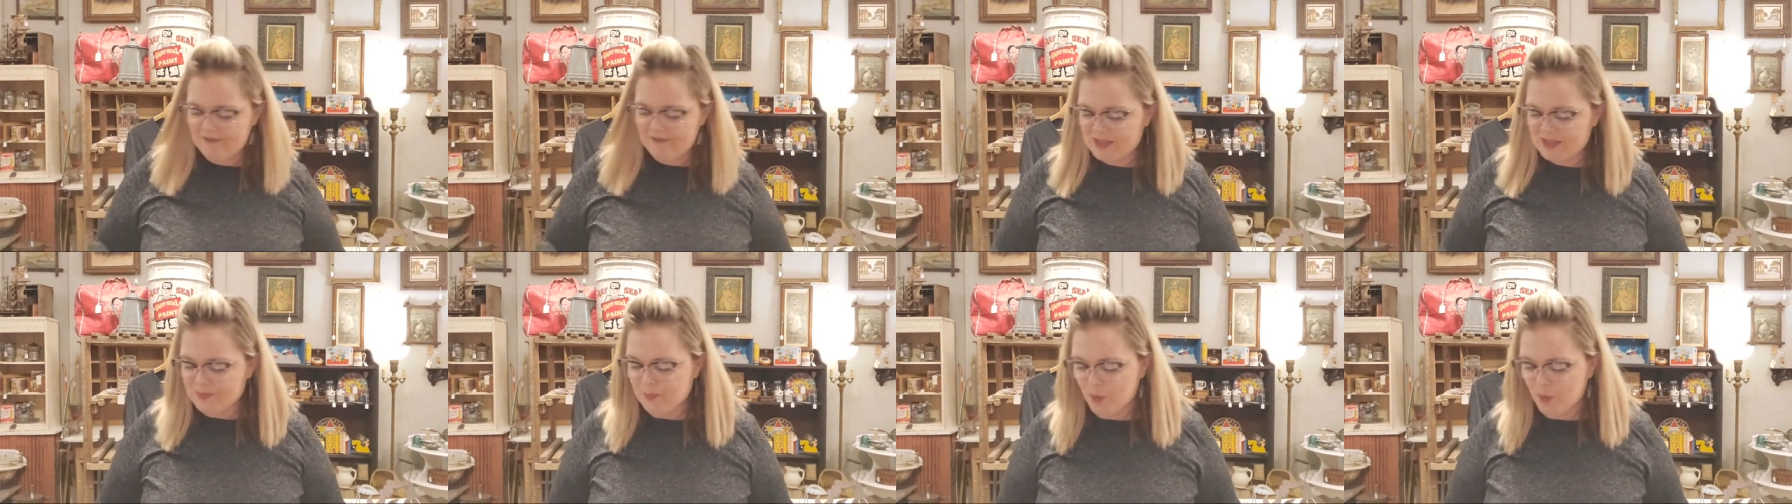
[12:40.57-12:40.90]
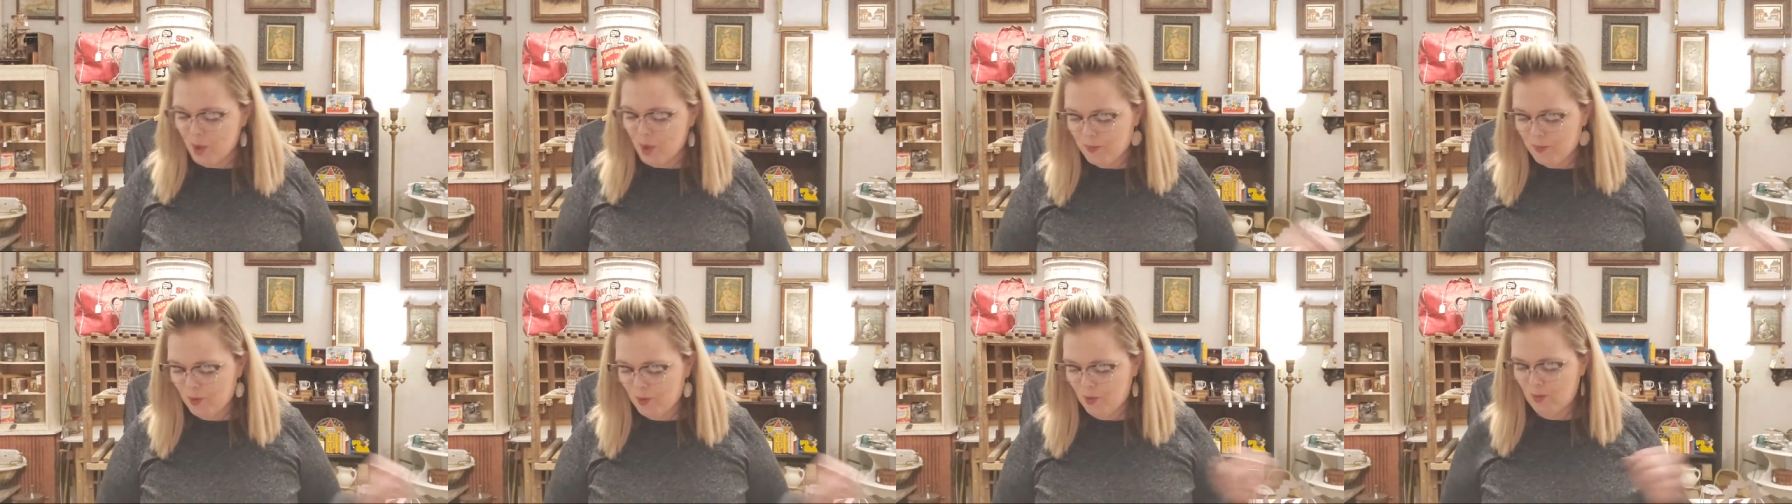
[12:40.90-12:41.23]
this
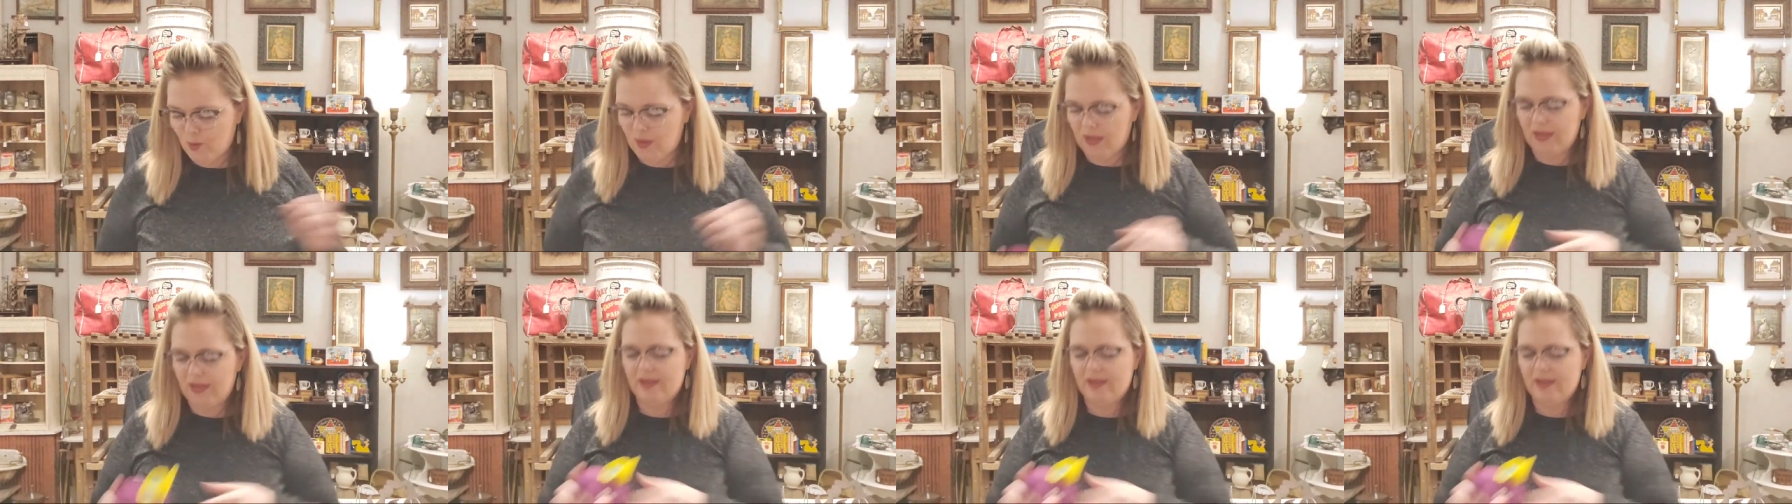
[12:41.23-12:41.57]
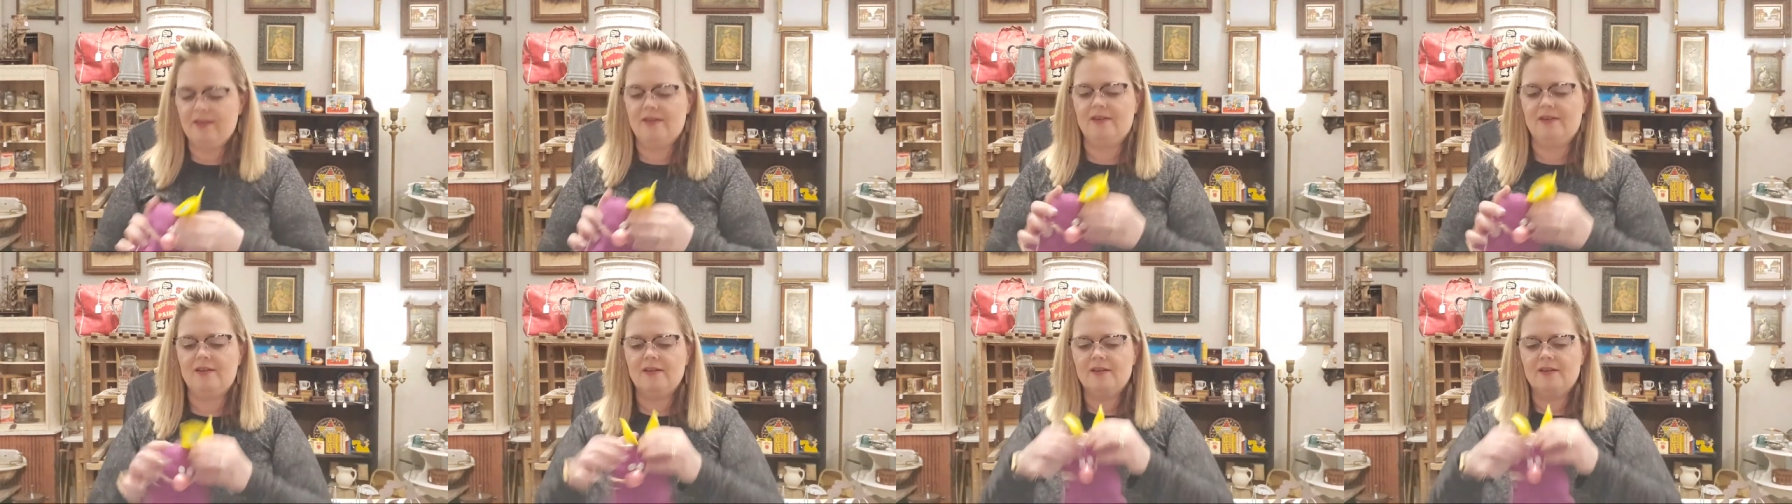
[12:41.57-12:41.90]
purple one
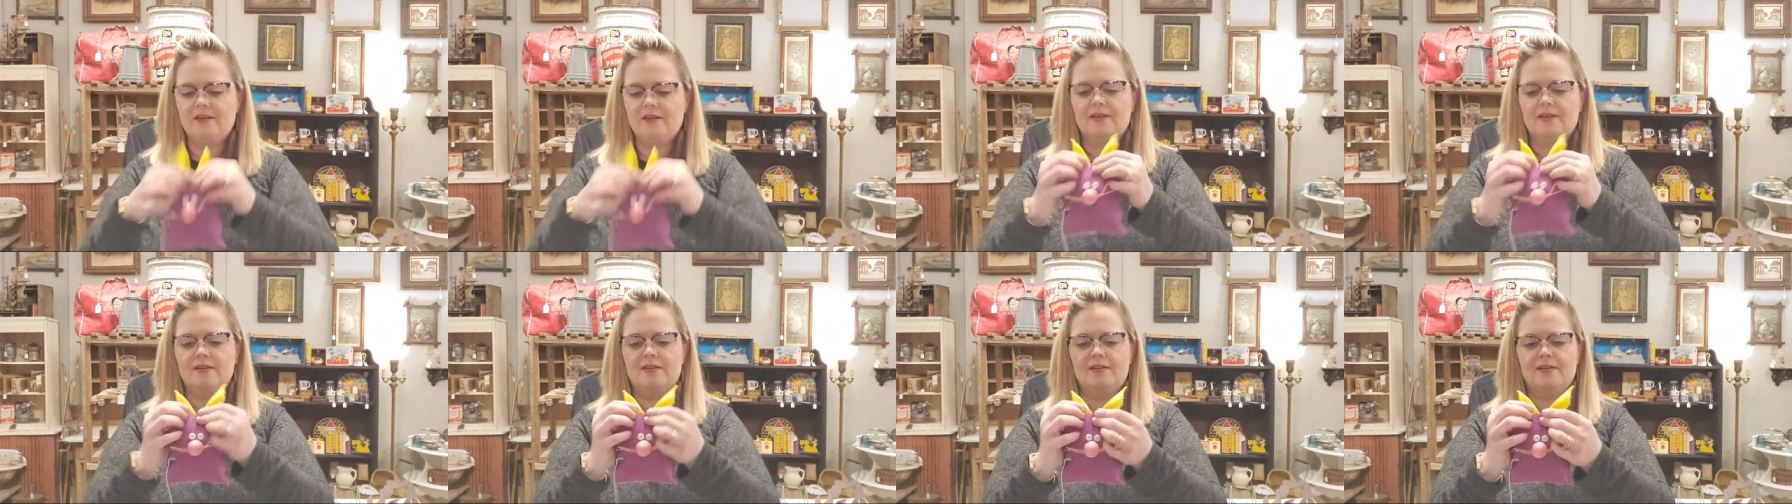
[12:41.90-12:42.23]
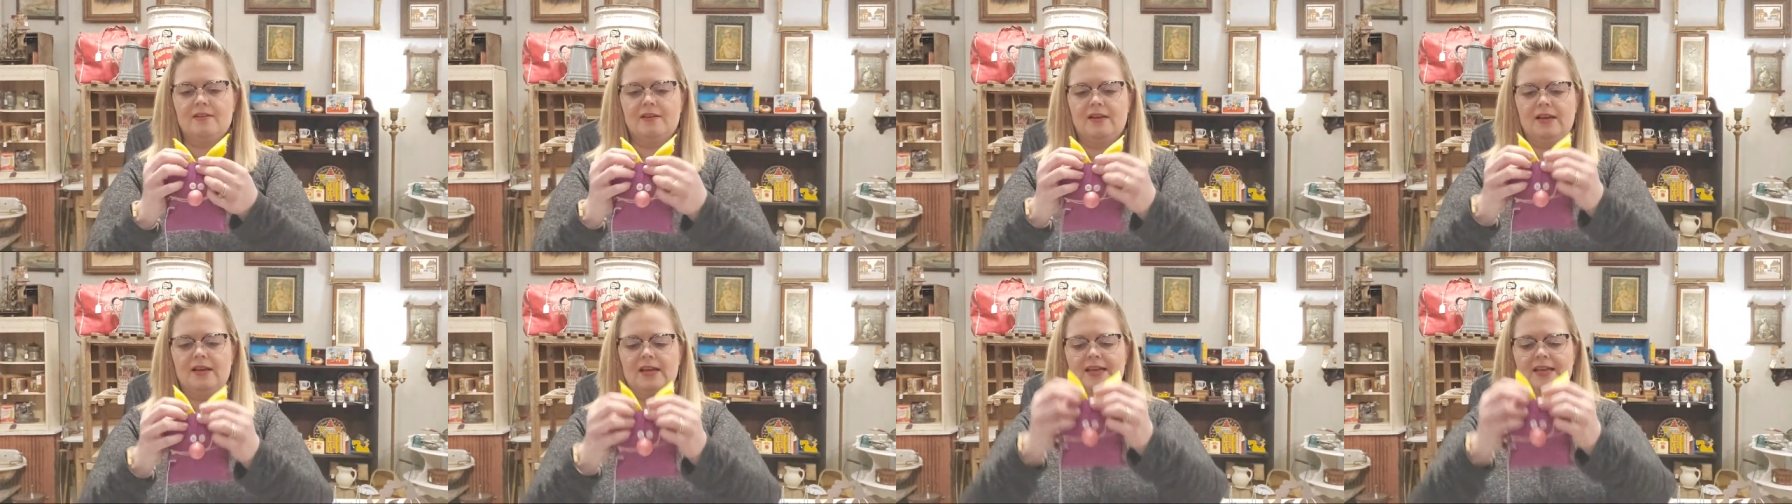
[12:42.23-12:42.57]

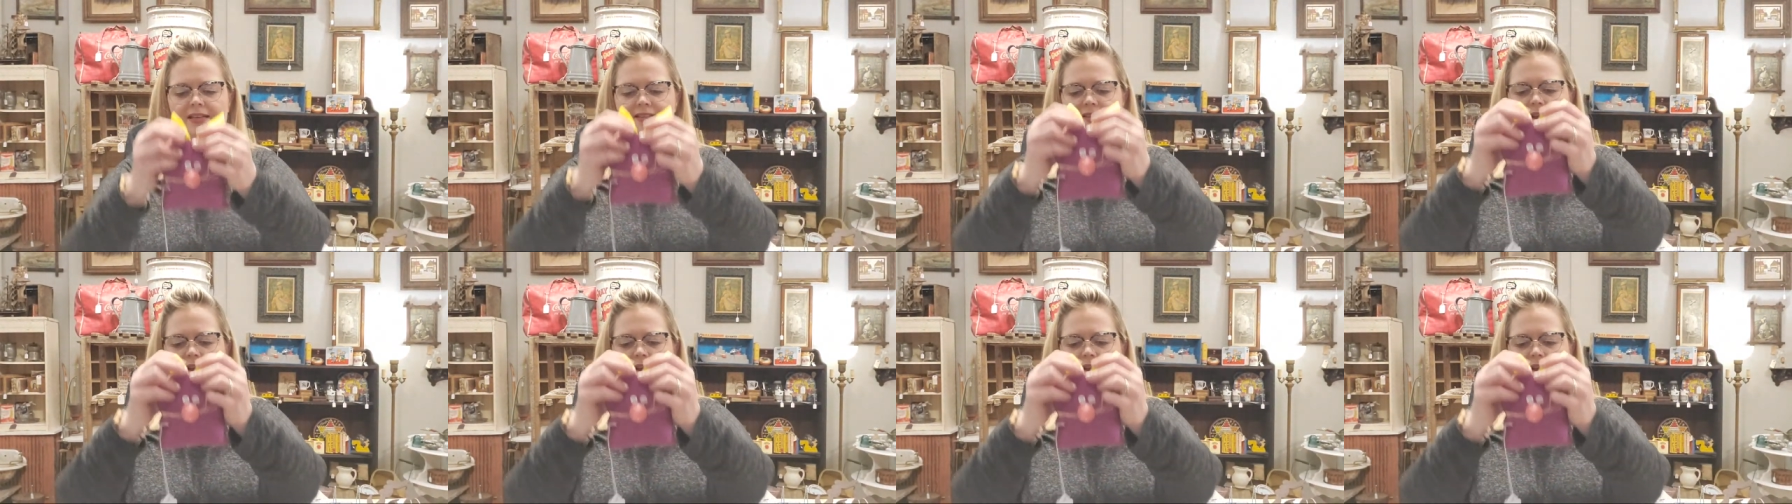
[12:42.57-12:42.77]
He's